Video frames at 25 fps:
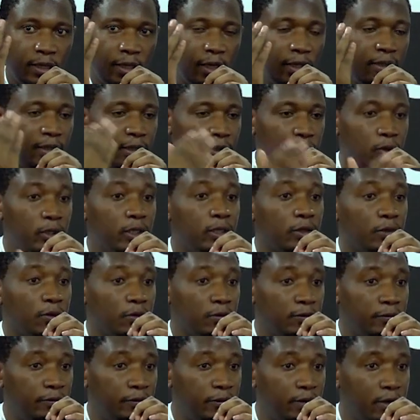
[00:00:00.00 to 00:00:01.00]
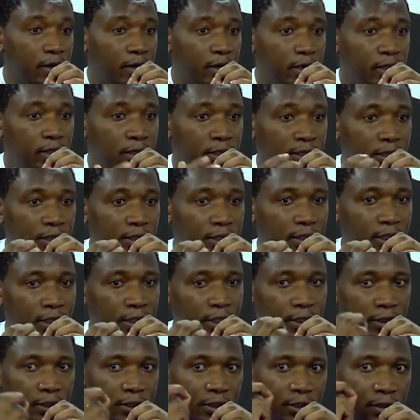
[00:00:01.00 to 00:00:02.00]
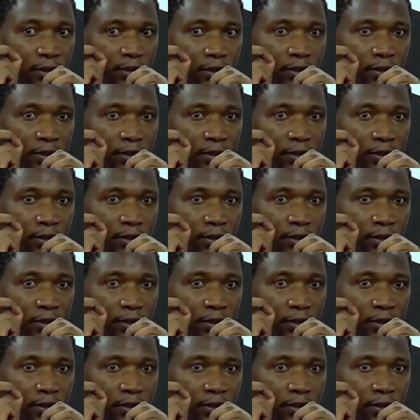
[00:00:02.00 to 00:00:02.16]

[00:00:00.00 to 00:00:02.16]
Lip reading: and then you can configure it and tell it,